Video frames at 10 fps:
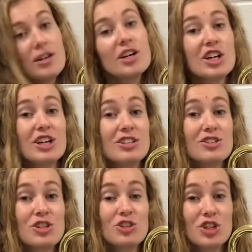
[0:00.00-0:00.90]
Good,
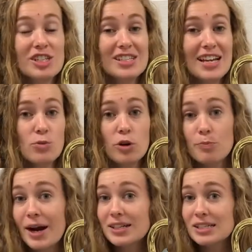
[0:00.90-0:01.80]
so just like we were
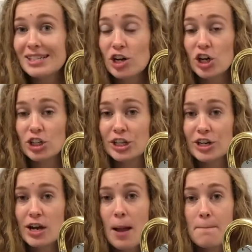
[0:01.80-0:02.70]
practicing
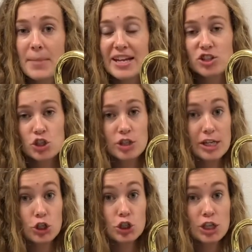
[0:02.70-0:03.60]
earlier, make sure
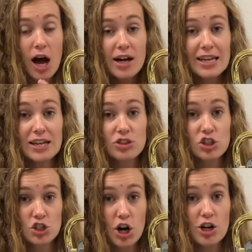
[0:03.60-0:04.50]
that you're tonguing the
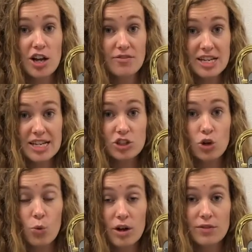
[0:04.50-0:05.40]
start of each
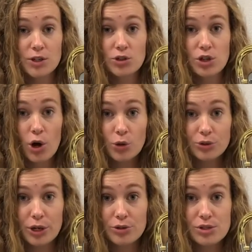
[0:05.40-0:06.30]
one of those whole
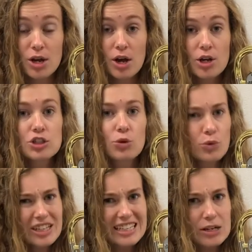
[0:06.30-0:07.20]
notes. So
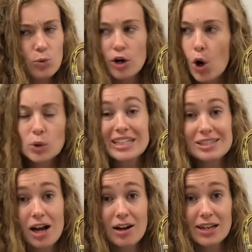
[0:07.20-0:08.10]
really, we're only
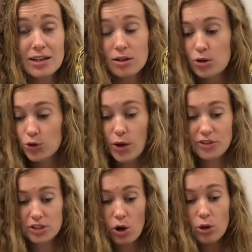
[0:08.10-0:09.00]
tonguing throughout
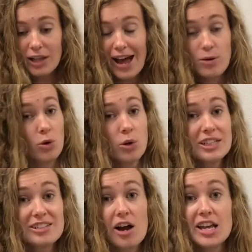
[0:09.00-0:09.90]
this whole line, we're only
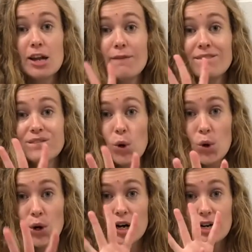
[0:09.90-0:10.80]
tonguing
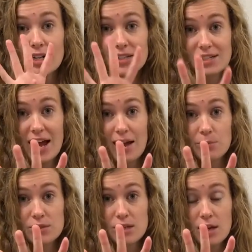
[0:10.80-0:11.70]
4
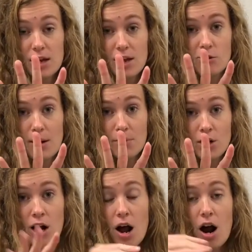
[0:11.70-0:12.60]
times. And
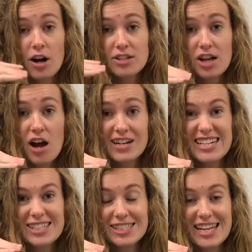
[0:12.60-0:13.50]
remember, our tongue
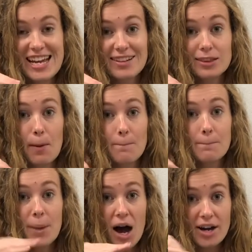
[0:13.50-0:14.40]
needs to hit the
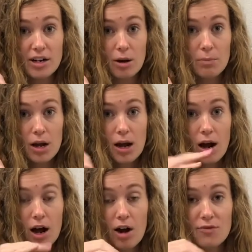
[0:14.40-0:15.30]
bottom
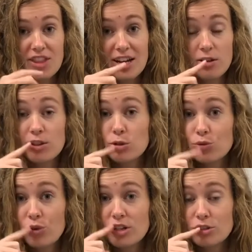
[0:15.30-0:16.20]
of those
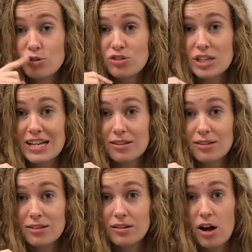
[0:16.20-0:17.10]
front 2 teeth
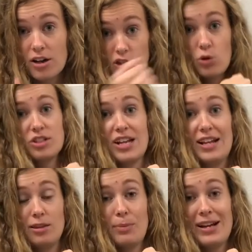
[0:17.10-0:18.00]
on your
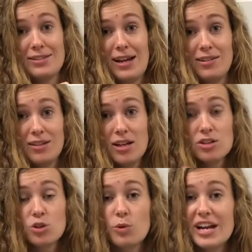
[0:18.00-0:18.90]
side, the back side.
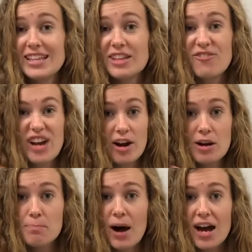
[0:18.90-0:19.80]
So we're hitting the
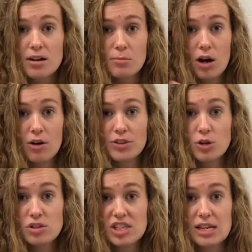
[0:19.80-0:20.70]
very bottom of
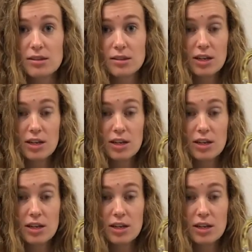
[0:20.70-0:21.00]
those teeth.